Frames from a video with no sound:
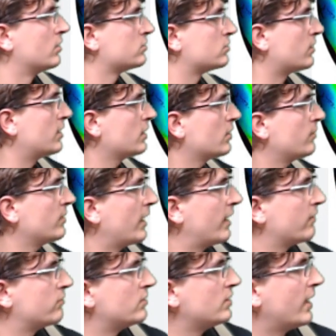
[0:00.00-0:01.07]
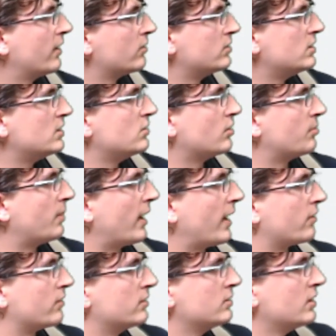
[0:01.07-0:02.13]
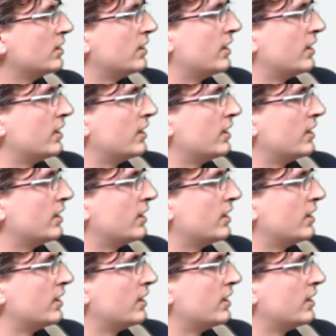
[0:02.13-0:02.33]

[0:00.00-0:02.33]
So here we have the El Nino pattern,